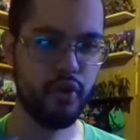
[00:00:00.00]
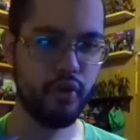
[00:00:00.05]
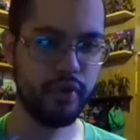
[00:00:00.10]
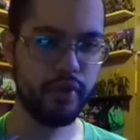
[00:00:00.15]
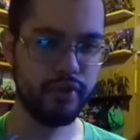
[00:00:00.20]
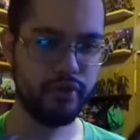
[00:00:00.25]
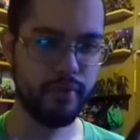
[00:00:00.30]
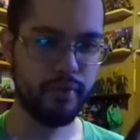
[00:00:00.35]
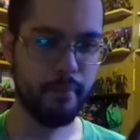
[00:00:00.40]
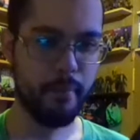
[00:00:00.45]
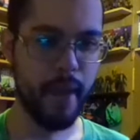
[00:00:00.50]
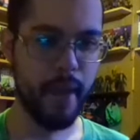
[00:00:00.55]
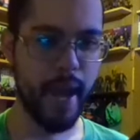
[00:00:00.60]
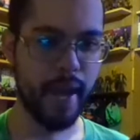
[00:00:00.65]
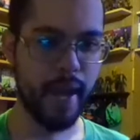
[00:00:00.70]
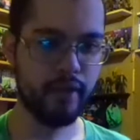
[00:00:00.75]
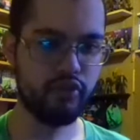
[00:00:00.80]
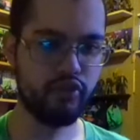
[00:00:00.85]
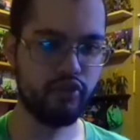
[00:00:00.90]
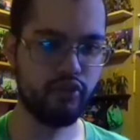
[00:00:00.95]
going to
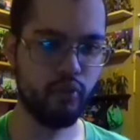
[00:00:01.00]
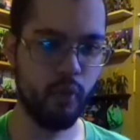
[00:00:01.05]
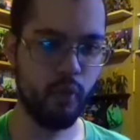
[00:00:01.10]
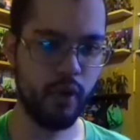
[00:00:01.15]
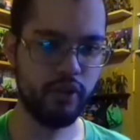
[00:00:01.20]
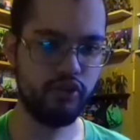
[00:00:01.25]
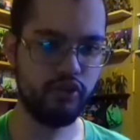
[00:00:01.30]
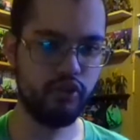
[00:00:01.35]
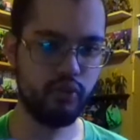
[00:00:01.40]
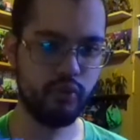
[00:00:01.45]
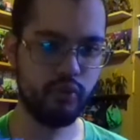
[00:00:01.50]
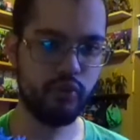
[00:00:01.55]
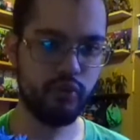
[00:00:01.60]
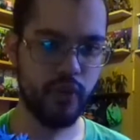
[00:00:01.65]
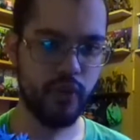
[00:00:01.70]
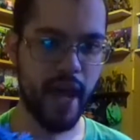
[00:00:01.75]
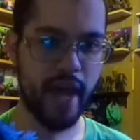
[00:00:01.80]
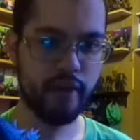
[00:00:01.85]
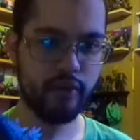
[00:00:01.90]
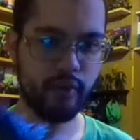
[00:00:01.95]
match what you
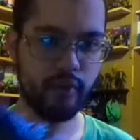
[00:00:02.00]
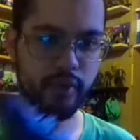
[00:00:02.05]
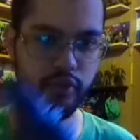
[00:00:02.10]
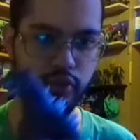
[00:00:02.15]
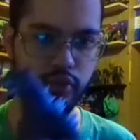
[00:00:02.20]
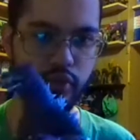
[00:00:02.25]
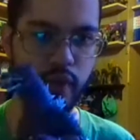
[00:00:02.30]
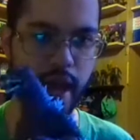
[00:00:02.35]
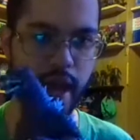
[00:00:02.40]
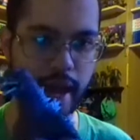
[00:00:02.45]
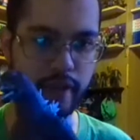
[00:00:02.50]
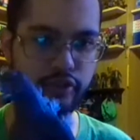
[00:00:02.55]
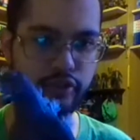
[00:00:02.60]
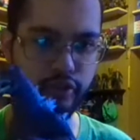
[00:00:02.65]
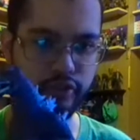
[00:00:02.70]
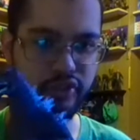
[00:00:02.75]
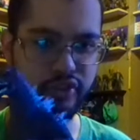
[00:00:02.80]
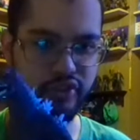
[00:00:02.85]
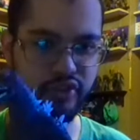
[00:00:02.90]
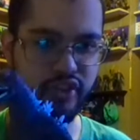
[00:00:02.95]

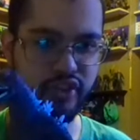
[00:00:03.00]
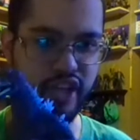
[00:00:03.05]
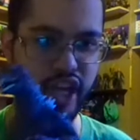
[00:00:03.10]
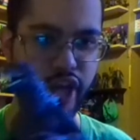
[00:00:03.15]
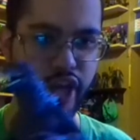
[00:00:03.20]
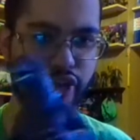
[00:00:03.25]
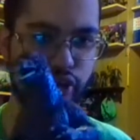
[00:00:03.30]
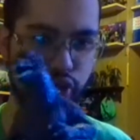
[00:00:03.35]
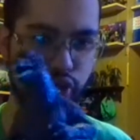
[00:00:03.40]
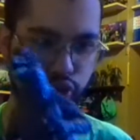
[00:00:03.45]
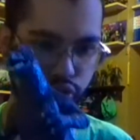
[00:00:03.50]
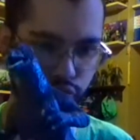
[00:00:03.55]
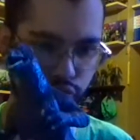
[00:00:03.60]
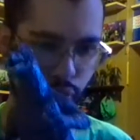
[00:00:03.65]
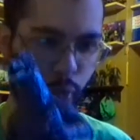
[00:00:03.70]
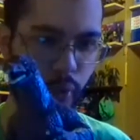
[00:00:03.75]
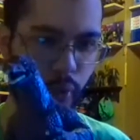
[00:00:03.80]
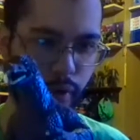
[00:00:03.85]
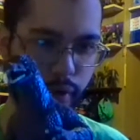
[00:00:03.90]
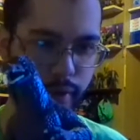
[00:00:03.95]
actually see in the
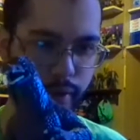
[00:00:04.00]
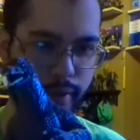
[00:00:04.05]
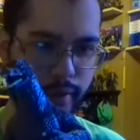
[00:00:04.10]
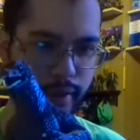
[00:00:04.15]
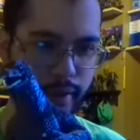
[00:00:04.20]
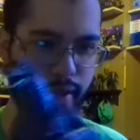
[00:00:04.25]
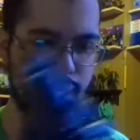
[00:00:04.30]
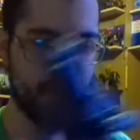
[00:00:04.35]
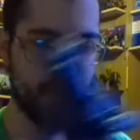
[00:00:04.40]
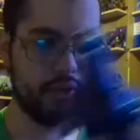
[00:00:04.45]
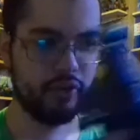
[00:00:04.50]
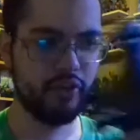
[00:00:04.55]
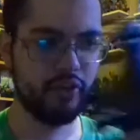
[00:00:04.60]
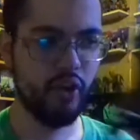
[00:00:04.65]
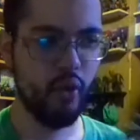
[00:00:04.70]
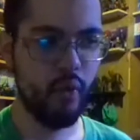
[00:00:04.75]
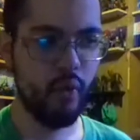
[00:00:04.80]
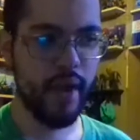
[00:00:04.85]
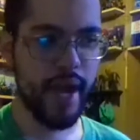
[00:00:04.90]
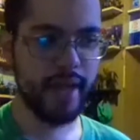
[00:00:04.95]
store.
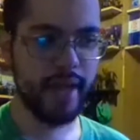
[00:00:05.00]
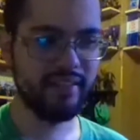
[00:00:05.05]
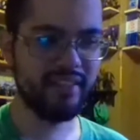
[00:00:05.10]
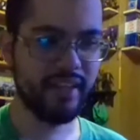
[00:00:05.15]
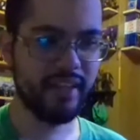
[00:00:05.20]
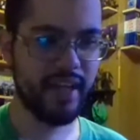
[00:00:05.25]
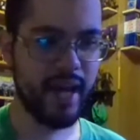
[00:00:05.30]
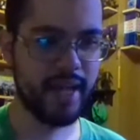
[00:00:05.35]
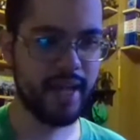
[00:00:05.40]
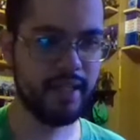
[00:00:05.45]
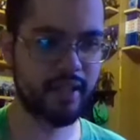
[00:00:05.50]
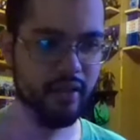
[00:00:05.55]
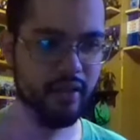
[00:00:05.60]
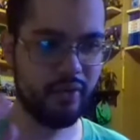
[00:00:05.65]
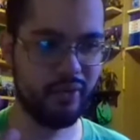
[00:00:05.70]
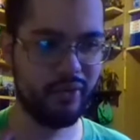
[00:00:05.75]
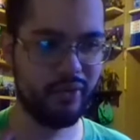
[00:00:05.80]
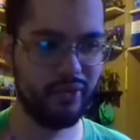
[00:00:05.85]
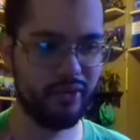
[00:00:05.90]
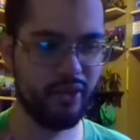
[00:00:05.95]
So we have to kind of,
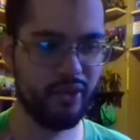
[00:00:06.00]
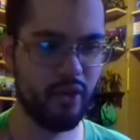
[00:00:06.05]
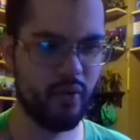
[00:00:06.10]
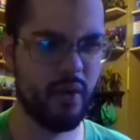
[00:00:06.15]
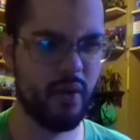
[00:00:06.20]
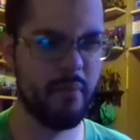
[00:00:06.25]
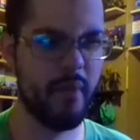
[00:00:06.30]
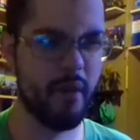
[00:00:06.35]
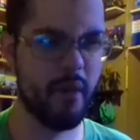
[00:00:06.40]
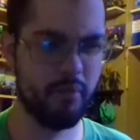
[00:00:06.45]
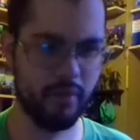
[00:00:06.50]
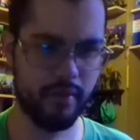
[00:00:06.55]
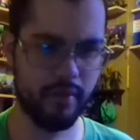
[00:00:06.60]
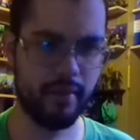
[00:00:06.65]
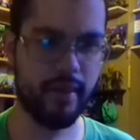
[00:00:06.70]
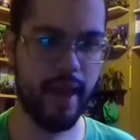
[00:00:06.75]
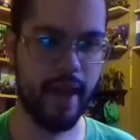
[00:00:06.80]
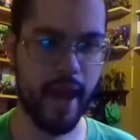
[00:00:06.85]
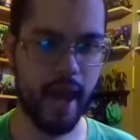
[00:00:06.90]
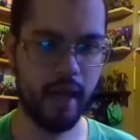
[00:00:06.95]
remember
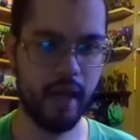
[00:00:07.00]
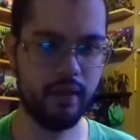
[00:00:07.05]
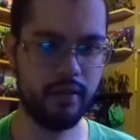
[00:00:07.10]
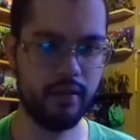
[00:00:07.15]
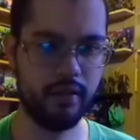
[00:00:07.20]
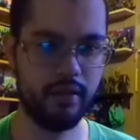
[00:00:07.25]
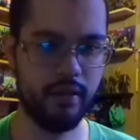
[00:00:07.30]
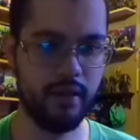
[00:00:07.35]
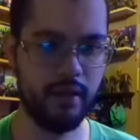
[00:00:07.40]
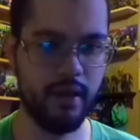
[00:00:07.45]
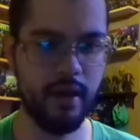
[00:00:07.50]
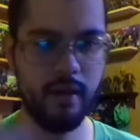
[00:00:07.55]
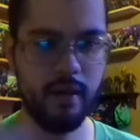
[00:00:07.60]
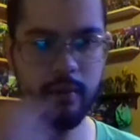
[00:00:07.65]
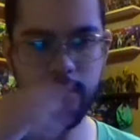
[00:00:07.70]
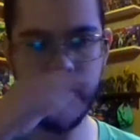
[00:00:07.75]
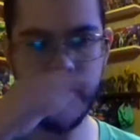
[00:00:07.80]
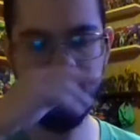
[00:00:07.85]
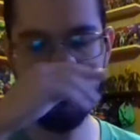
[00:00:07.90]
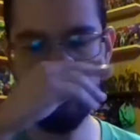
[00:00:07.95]
that,
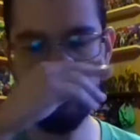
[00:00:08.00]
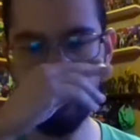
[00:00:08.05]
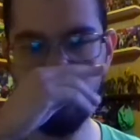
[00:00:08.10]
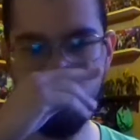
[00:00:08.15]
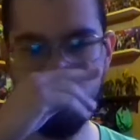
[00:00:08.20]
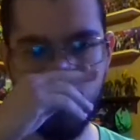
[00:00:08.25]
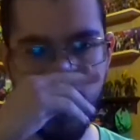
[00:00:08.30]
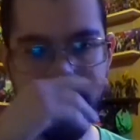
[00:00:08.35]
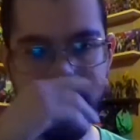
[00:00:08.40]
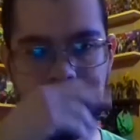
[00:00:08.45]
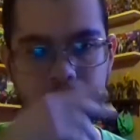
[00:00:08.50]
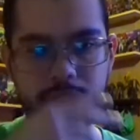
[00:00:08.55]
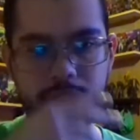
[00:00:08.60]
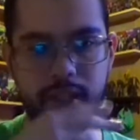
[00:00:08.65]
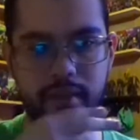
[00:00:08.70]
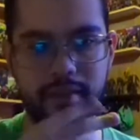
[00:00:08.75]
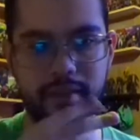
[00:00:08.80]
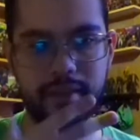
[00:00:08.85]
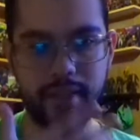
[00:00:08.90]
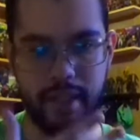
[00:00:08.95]
let's try and
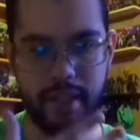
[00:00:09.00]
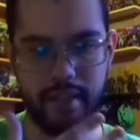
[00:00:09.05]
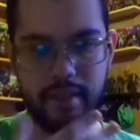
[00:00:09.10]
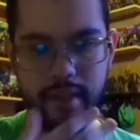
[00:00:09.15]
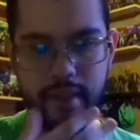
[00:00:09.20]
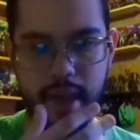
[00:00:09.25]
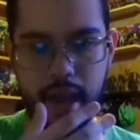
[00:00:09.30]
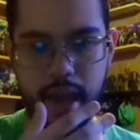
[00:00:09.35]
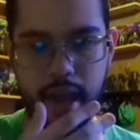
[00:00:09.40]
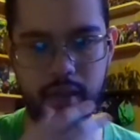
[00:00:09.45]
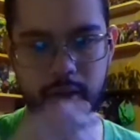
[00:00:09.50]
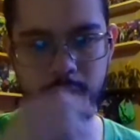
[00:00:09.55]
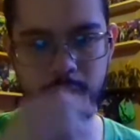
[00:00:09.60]
think of it like that,